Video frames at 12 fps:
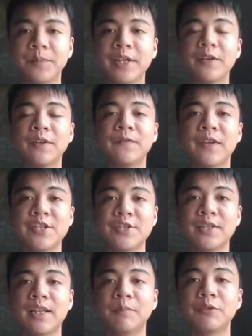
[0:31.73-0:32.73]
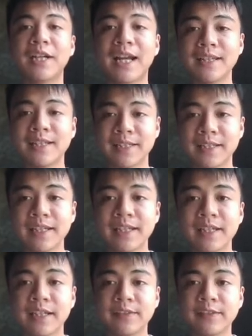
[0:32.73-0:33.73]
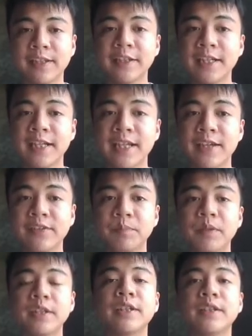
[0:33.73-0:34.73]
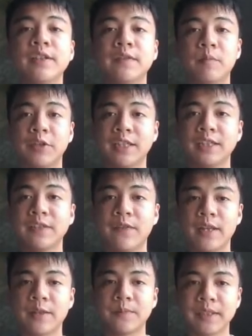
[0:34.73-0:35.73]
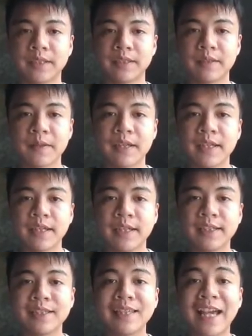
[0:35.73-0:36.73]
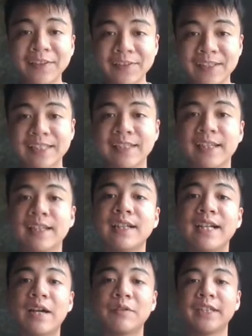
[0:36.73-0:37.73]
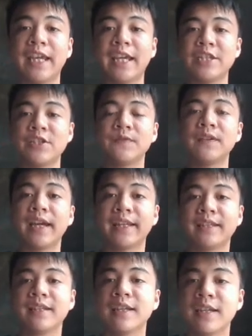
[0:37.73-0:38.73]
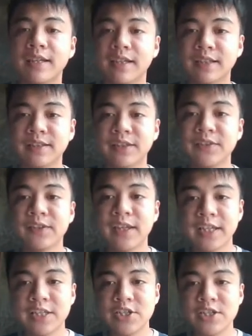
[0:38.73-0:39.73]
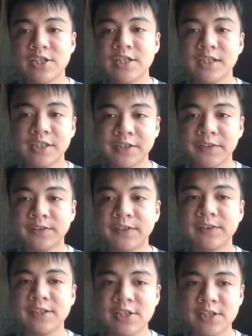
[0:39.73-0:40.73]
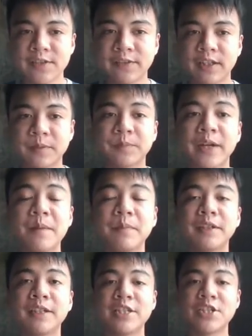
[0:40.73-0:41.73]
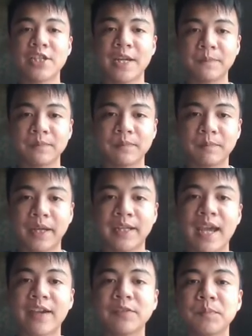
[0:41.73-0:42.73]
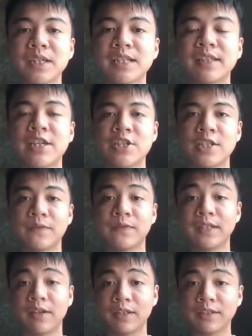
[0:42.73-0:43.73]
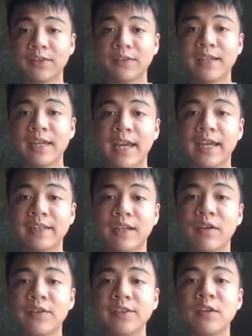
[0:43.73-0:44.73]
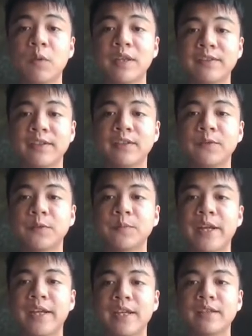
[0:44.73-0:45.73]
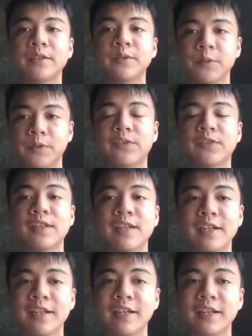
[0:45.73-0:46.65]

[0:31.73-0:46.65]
Pre-conventional morality is the earliest period of moral development. It lasts until around the age of 9. At this age, children's decisions are primarily shaped by the expectation of adults and the consequences for breaking the rules.